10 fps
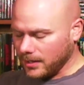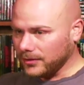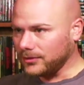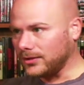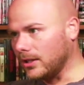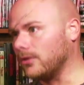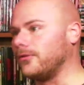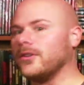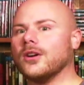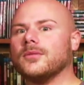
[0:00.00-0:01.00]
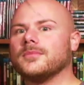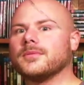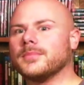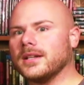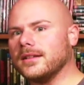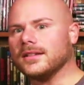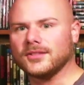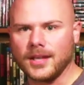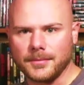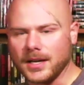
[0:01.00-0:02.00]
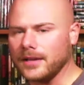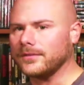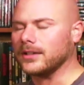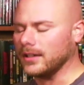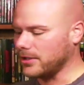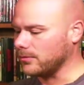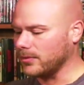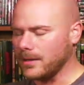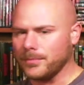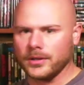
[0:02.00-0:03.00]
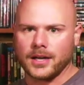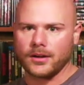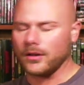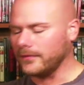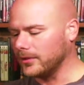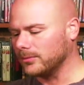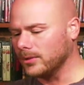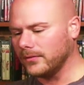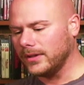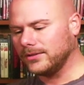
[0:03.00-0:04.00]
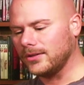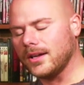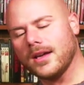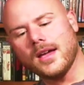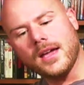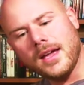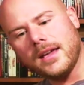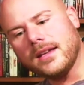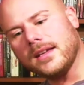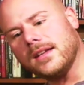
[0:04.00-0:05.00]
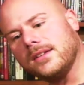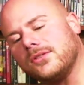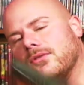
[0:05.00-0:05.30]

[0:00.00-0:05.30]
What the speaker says: single film, but in the same kind of collection where they put out all of his movies. It is